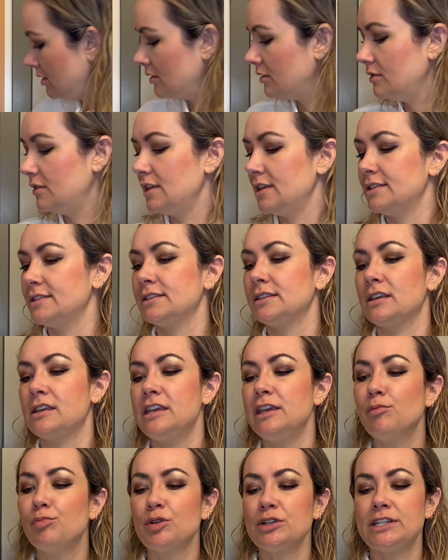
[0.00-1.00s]
this
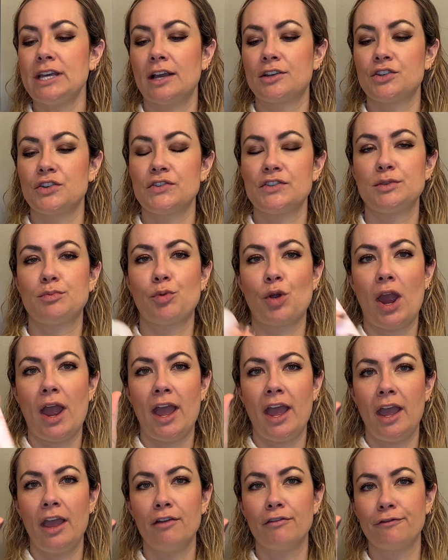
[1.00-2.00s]
heat protector
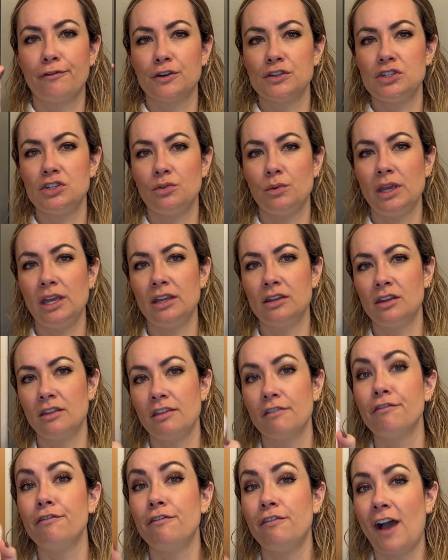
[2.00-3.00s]
spray for doing
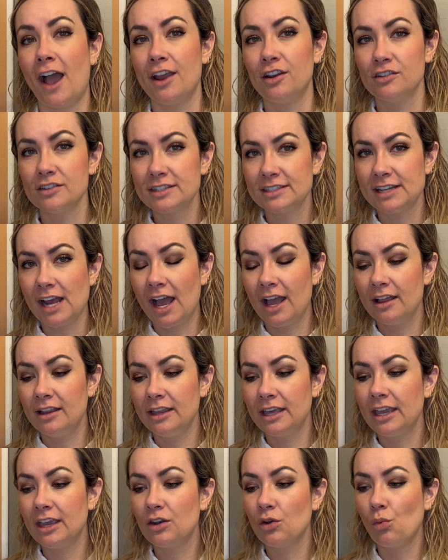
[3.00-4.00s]
the final
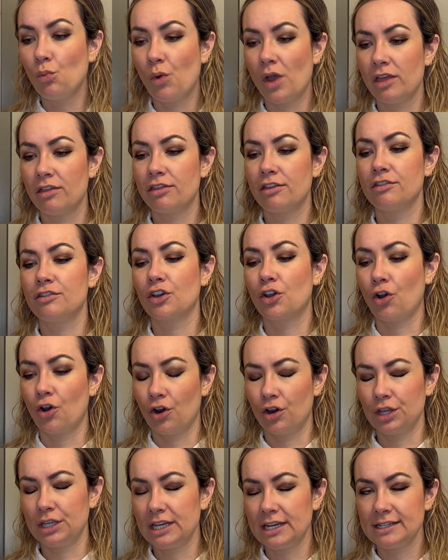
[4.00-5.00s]
styling with the
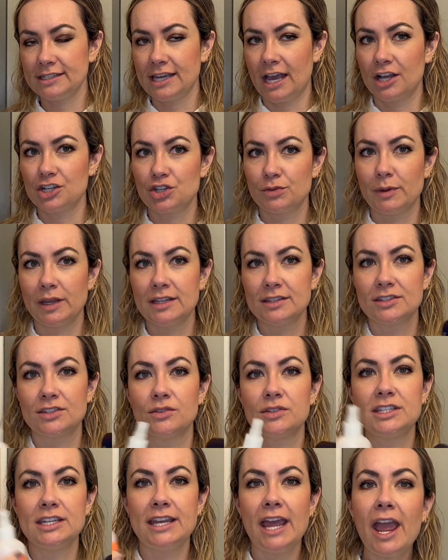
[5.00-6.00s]
curling attachment.
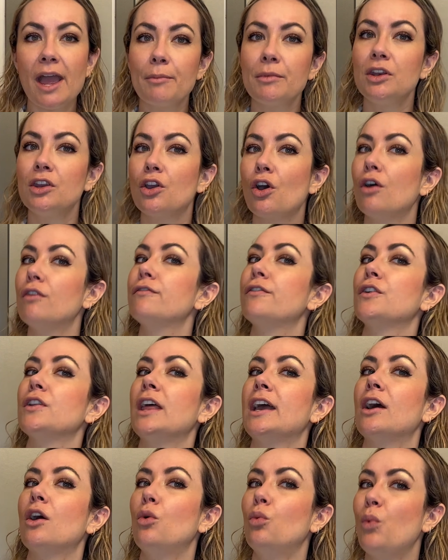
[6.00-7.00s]
So today I'm gonna go for
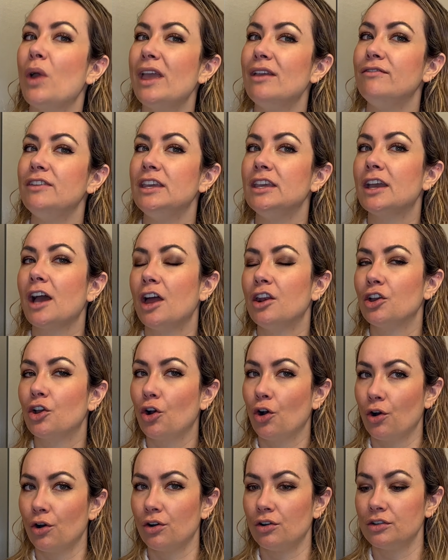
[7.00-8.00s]
like a wavy kind of
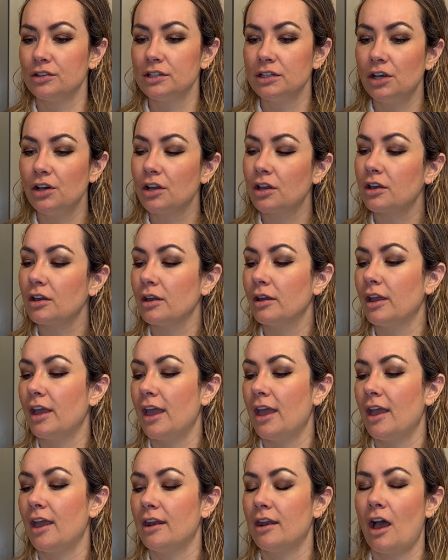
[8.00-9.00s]
curled look,
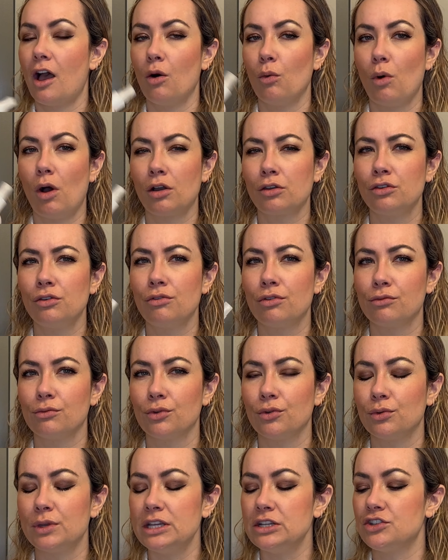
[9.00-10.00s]
and I'll walk you
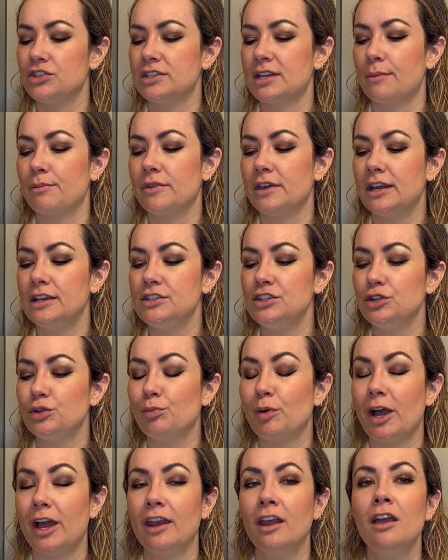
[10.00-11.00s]
through each step that I do.
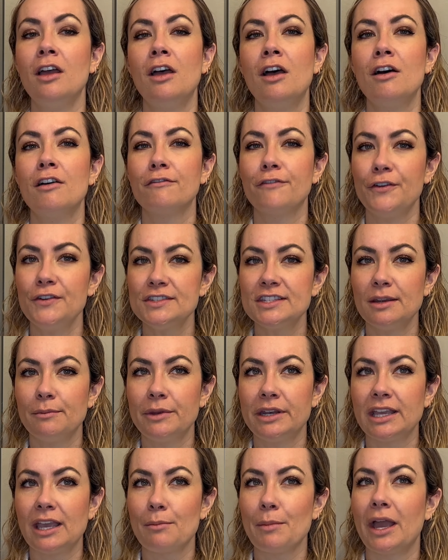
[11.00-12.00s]
But first I'm
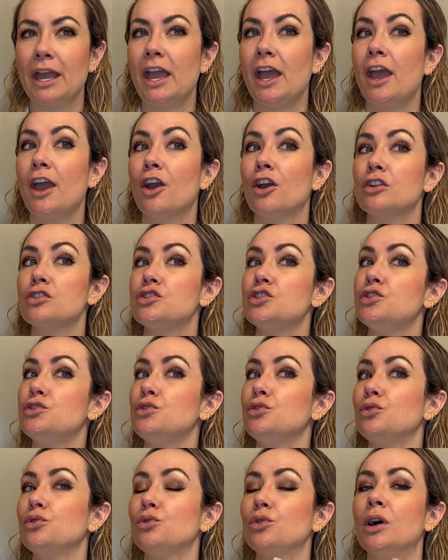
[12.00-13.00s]
gonna get my hair
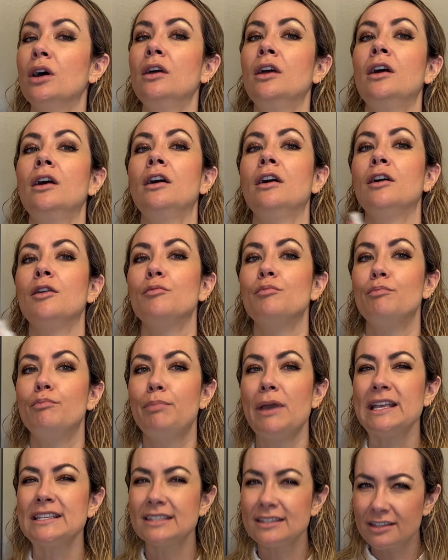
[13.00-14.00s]
to
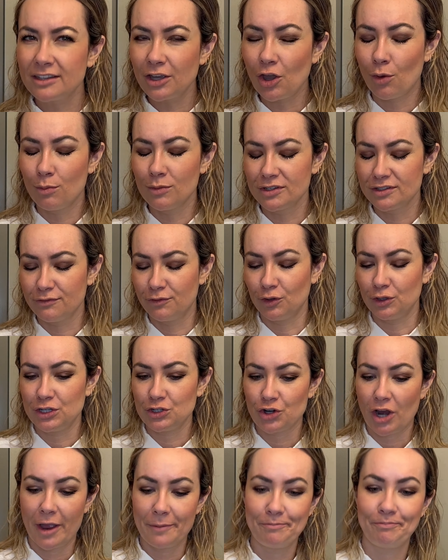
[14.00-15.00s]
basically almost fully
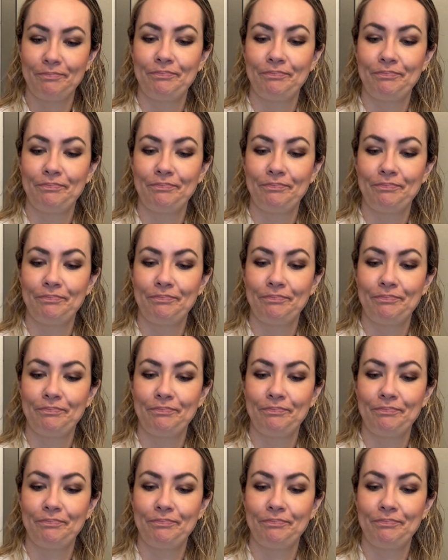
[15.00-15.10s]
dry.